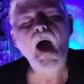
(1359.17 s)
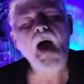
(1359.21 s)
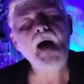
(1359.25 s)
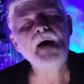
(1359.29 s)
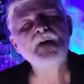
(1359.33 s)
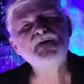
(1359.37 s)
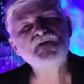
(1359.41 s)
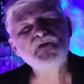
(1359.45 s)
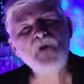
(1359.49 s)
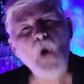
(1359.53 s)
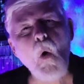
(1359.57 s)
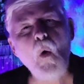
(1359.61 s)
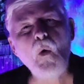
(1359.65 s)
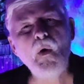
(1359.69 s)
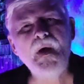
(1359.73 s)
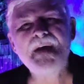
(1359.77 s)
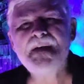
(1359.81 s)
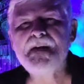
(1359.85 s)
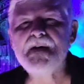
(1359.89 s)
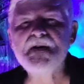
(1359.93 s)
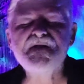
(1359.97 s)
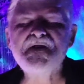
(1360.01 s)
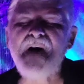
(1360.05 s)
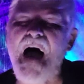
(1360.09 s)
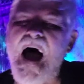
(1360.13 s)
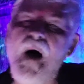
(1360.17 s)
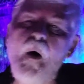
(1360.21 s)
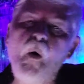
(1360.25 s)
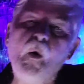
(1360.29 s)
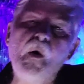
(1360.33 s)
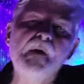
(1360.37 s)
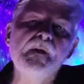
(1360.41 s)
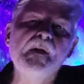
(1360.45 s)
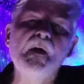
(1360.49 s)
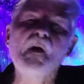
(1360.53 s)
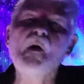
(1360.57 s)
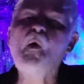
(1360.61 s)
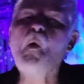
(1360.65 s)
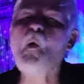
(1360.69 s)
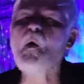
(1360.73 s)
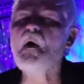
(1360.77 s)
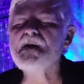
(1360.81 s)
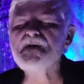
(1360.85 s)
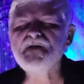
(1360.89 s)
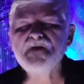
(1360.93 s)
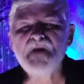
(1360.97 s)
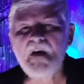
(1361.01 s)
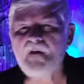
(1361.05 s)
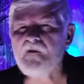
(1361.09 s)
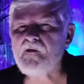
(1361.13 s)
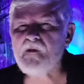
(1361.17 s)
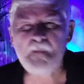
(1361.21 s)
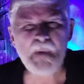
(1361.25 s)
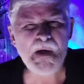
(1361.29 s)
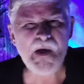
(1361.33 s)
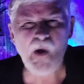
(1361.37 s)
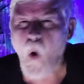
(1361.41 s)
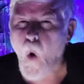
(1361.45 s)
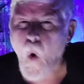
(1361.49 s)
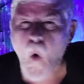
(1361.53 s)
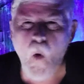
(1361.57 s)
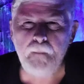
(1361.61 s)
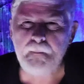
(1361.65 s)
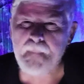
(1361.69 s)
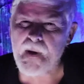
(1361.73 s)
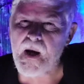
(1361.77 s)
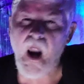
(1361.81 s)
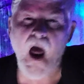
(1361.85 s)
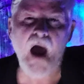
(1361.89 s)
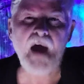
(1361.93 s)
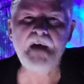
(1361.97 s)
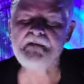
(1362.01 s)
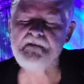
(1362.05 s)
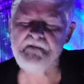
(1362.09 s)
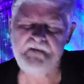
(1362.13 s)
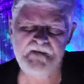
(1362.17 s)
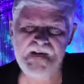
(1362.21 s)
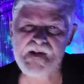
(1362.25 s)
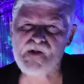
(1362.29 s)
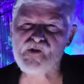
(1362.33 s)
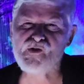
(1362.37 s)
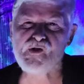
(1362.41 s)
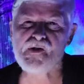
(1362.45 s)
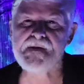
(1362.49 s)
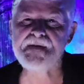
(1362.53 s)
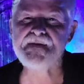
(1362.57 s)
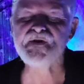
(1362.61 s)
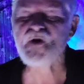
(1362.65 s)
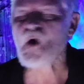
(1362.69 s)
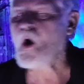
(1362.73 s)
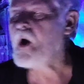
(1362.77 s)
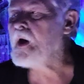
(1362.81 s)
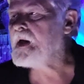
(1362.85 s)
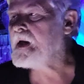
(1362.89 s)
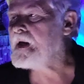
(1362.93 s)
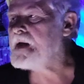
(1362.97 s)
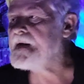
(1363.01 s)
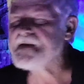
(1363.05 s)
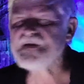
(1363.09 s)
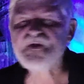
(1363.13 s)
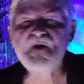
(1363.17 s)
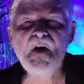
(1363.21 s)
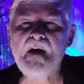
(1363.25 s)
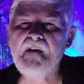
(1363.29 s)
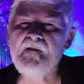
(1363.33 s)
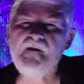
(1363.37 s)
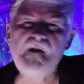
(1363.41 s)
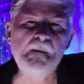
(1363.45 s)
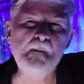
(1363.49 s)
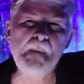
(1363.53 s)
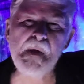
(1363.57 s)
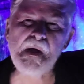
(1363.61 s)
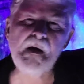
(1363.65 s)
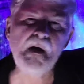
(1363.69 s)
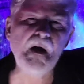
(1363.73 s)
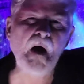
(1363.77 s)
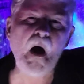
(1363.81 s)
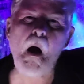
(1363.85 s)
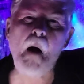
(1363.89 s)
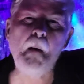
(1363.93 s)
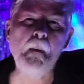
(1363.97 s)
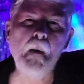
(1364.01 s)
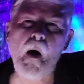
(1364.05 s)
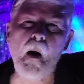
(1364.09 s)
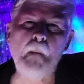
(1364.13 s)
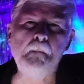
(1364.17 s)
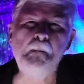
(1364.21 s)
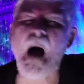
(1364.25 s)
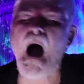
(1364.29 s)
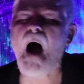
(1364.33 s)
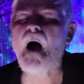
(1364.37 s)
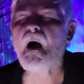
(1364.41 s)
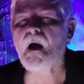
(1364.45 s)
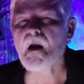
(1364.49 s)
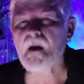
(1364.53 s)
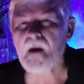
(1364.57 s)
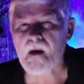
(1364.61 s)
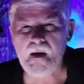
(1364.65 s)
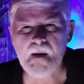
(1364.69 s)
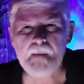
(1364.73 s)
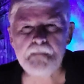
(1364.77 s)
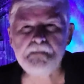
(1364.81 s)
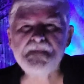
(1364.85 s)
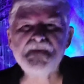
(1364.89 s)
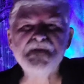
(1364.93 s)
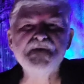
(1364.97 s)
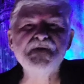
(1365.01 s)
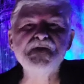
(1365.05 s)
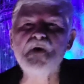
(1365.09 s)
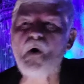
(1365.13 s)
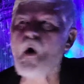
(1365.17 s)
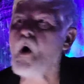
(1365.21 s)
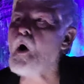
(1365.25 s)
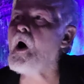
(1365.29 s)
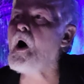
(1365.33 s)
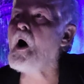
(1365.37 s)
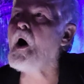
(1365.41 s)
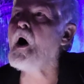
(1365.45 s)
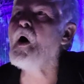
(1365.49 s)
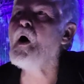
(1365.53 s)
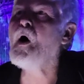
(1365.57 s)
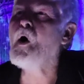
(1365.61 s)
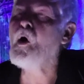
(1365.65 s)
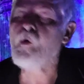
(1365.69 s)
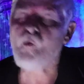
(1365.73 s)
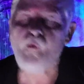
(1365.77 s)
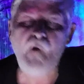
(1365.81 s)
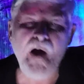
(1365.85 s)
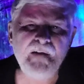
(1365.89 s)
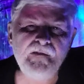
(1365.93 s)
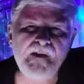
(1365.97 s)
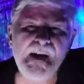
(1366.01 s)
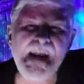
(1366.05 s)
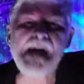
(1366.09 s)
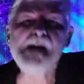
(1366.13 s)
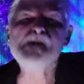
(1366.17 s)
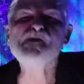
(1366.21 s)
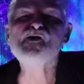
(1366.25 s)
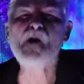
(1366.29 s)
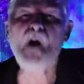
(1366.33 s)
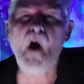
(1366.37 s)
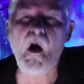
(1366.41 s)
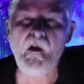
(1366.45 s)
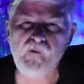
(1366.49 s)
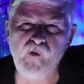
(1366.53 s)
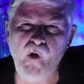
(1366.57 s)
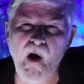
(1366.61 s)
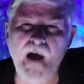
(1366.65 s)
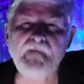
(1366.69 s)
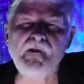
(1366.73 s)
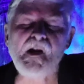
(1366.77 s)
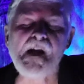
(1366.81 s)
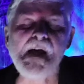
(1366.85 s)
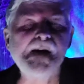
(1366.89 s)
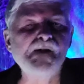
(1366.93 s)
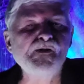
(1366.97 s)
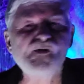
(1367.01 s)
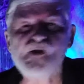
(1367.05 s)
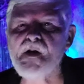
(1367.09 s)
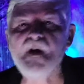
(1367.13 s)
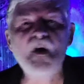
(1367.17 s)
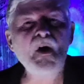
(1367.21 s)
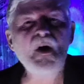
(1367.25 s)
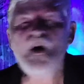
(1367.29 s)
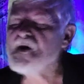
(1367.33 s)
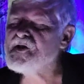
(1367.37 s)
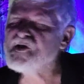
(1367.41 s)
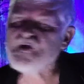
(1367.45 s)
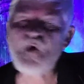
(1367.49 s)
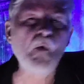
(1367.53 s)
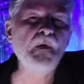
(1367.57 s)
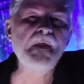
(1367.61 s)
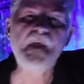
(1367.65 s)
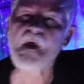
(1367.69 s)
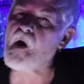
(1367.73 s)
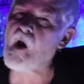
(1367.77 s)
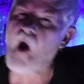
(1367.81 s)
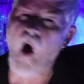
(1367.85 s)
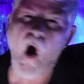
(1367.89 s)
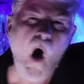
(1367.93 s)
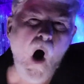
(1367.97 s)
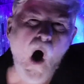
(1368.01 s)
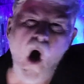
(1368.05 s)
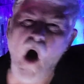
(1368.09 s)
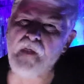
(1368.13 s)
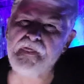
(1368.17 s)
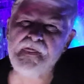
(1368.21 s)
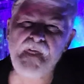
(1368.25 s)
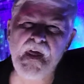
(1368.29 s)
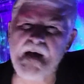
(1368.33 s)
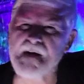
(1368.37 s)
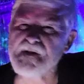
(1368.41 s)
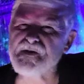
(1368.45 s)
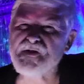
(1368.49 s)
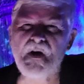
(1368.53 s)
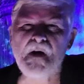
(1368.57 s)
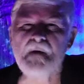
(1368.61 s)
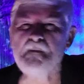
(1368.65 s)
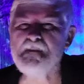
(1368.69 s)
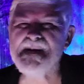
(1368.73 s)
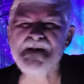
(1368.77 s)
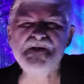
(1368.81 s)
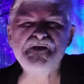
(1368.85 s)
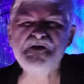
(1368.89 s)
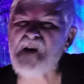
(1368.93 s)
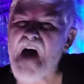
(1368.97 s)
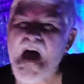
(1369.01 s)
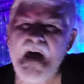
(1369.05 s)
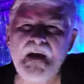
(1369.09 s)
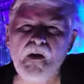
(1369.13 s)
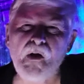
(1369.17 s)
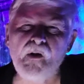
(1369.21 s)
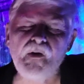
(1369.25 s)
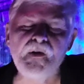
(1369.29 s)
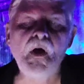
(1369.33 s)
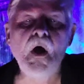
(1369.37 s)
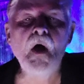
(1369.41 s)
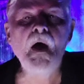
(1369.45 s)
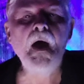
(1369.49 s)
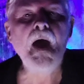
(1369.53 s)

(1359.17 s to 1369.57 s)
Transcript: And so in this hour, the Lord has given me open-eyed visions he has given me a, apocalypse, uh, revelation of revelation, so that all things can be settled,